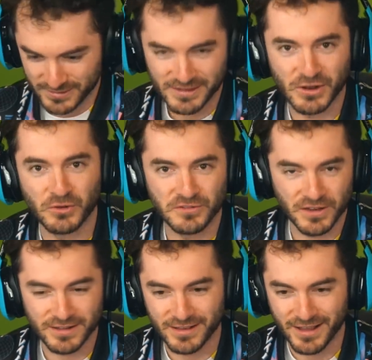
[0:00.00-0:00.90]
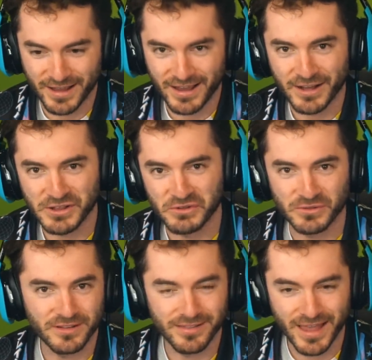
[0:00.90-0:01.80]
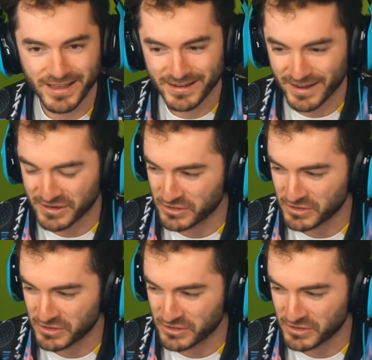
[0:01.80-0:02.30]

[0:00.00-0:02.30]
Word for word: you know, say to the guy, hey, how do you like it?